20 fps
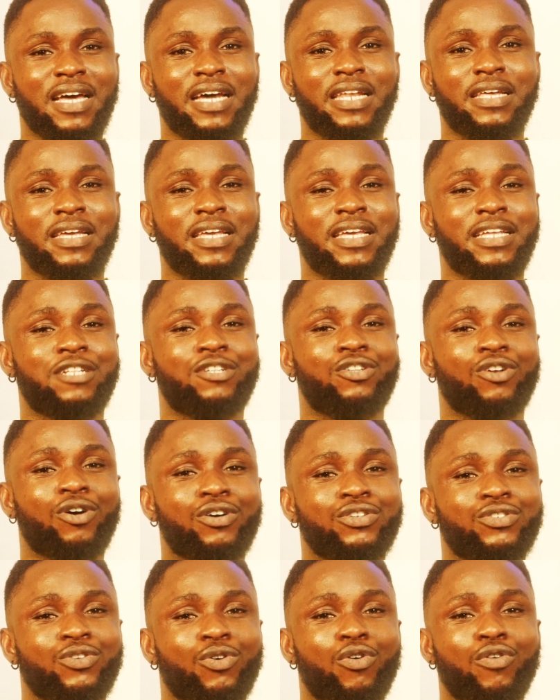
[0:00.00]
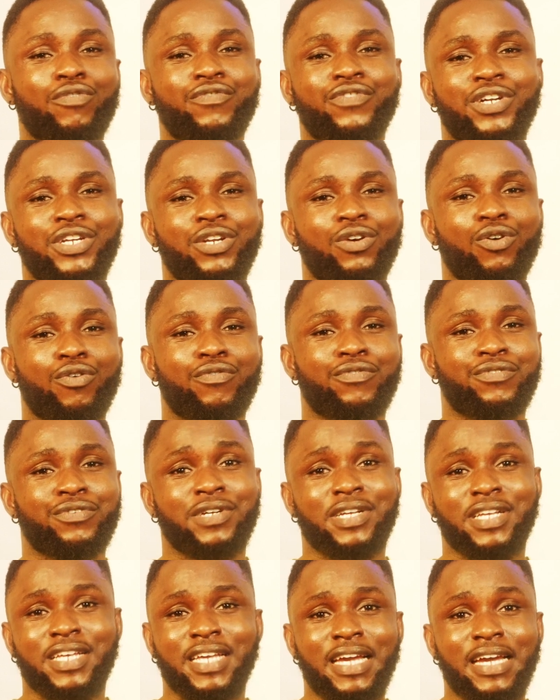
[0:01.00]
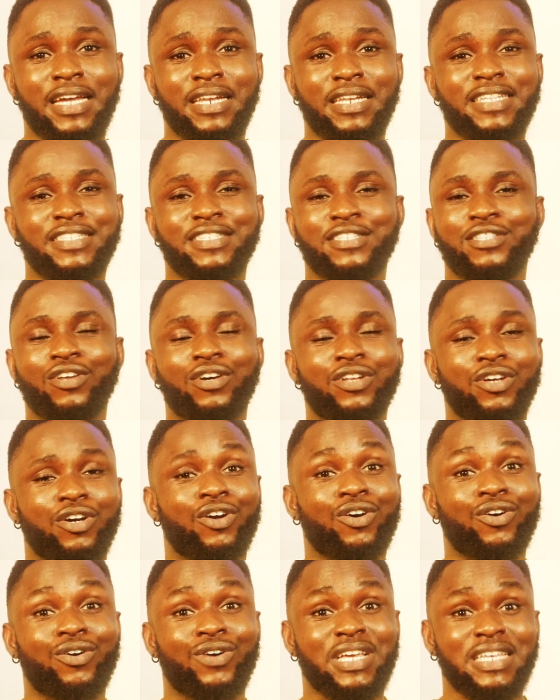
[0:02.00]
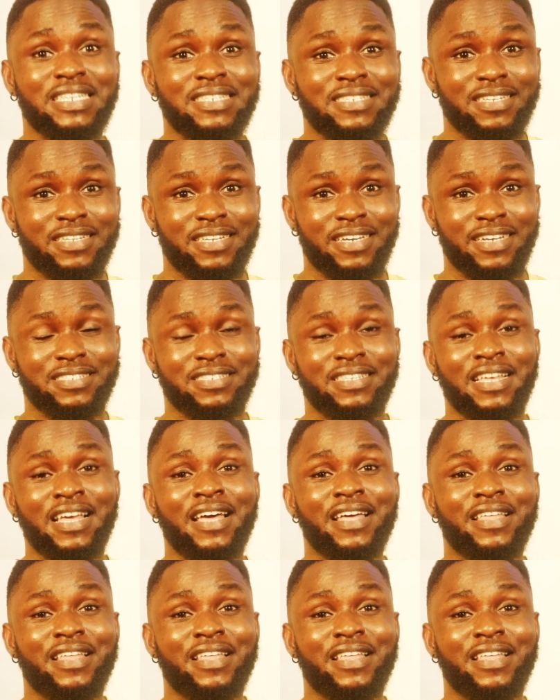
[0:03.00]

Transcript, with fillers: that he does over and over again, it's not a coincidence.